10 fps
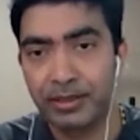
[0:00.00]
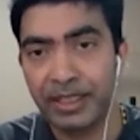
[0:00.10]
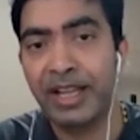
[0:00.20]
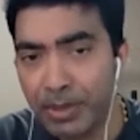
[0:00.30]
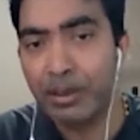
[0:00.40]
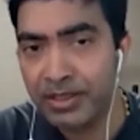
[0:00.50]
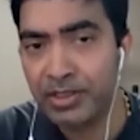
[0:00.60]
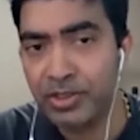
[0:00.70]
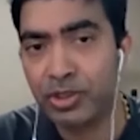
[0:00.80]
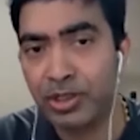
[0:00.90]
in helping
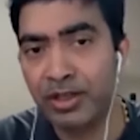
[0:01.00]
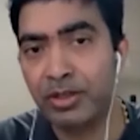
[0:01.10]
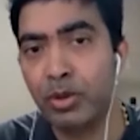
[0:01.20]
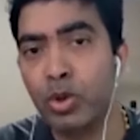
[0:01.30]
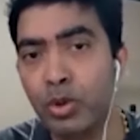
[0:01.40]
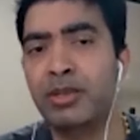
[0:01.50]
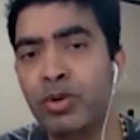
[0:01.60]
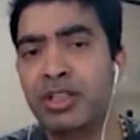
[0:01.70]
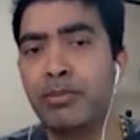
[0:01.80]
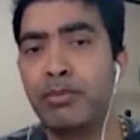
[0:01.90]
these children
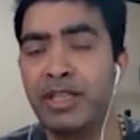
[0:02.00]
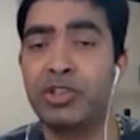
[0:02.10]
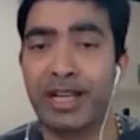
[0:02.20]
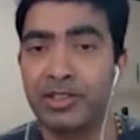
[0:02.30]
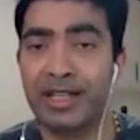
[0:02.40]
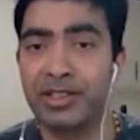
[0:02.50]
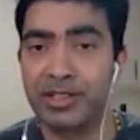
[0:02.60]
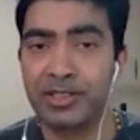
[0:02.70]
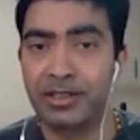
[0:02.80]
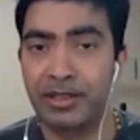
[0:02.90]
overcome many
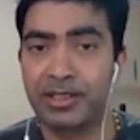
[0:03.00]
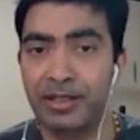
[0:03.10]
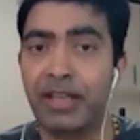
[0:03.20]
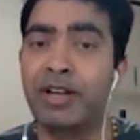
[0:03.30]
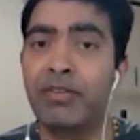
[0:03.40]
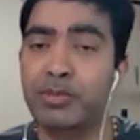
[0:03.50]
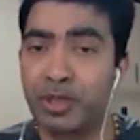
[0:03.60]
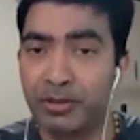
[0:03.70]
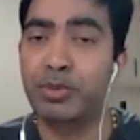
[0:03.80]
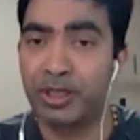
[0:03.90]
challenges that life has
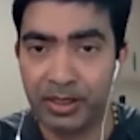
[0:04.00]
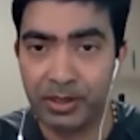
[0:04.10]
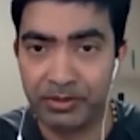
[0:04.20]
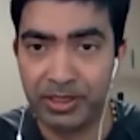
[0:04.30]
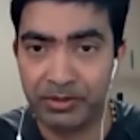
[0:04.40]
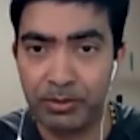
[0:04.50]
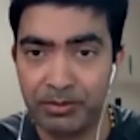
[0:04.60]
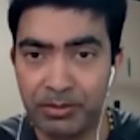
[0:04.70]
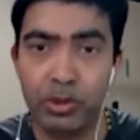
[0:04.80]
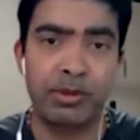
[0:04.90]
put in front of them,
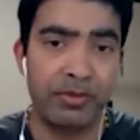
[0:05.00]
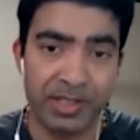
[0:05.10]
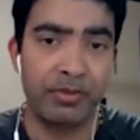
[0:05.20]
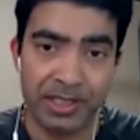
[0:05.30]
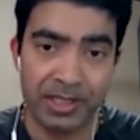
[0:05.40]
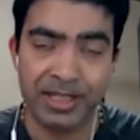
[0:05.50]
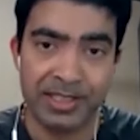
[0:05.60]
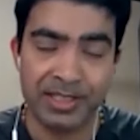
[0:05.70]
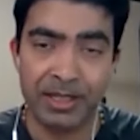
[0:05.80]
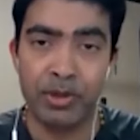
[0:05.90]
both from a physical
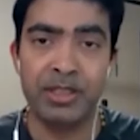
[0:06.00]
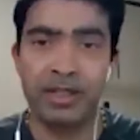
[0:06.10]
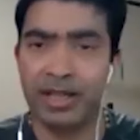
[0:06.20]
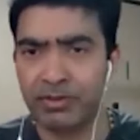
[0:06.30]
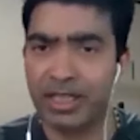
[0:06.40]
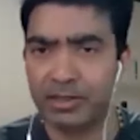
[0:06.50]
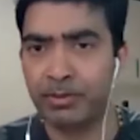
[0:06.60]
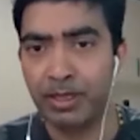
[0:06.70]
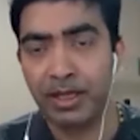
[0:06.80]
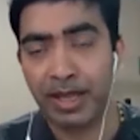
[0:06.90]
standpoint and
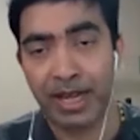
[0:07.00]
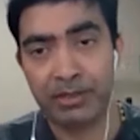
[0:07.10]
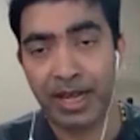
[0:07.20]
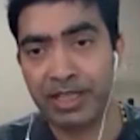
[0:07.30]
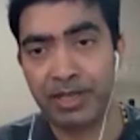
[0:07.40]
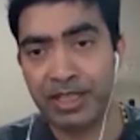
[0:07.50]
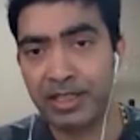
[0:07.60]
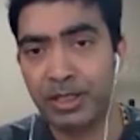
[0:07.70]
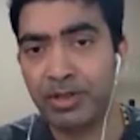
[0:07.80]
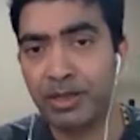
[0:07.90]
as well as
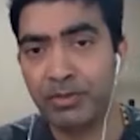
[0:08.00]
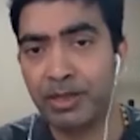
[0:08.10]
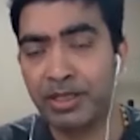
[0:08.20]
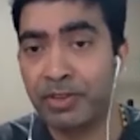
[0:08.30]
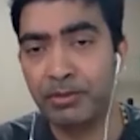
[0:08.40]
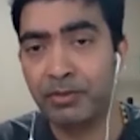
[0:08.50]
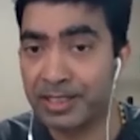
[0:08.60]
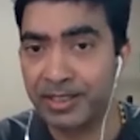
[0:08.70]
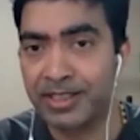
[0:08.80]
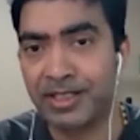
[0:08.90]
like from a
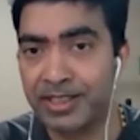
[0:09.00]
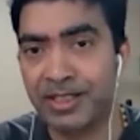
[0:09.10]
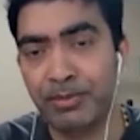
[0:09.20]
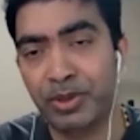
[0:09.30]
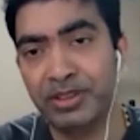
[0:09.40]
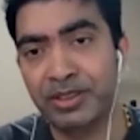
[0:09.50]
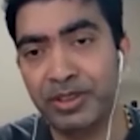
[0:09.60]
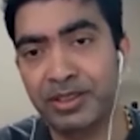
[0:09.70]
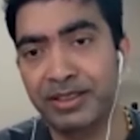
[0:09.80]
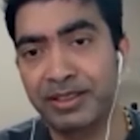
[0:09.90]
facility standpoint?